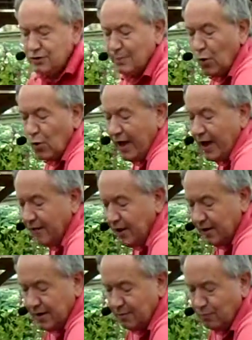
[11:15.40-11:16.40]
small area,
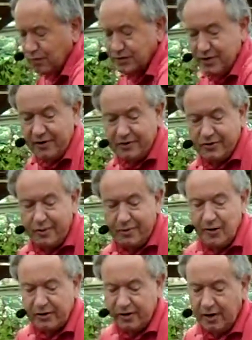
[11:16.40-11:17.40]
and what I do in
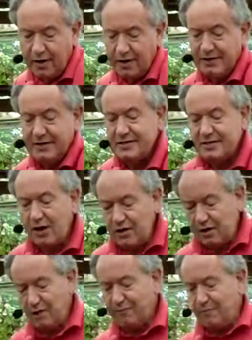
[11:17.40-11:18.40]
my garden is a
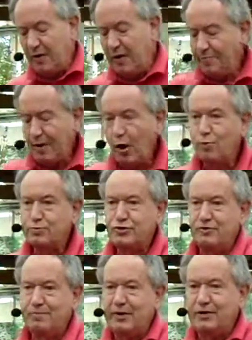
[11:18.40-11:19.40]
lot of my
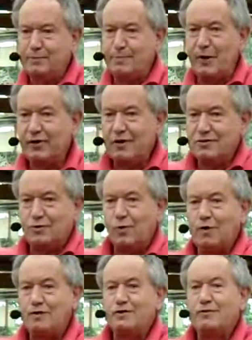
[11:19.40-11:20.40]
bulbs, because my garden's
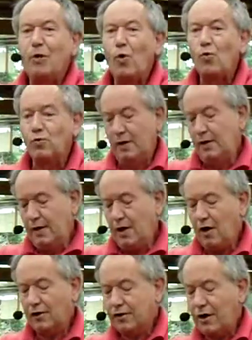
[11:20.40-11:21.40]
quite small,
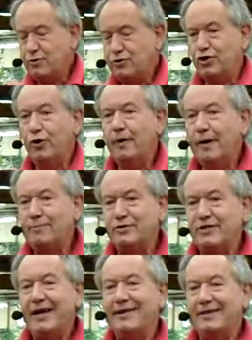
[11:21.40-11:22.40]
I grow tulips
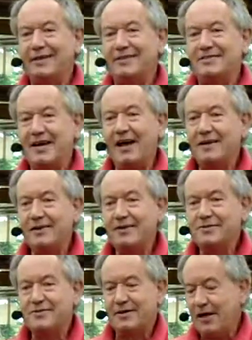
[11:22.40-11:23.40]
in
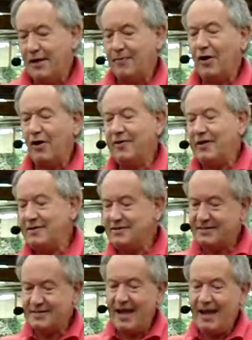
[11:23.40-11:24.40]
containers that I then
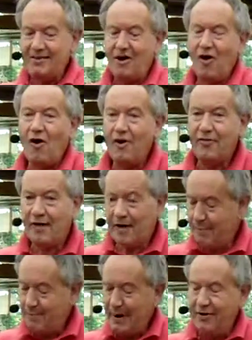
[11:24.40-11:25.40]
stand
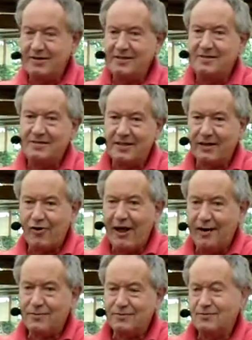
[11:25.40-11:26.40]
either buried into the
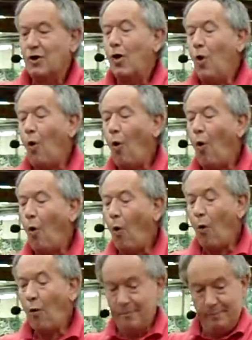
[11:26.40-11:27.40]
ground
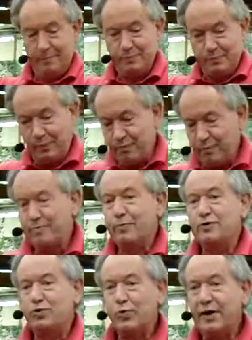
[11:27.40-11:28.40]
or
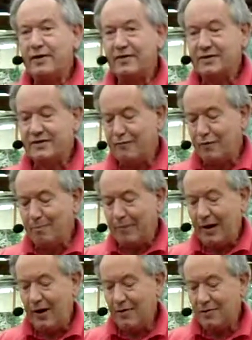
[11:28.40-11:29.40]
between the different
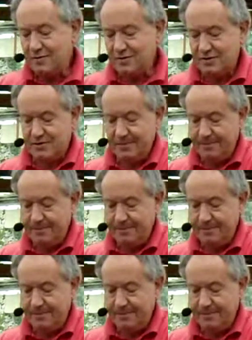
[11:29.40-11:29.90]
plants.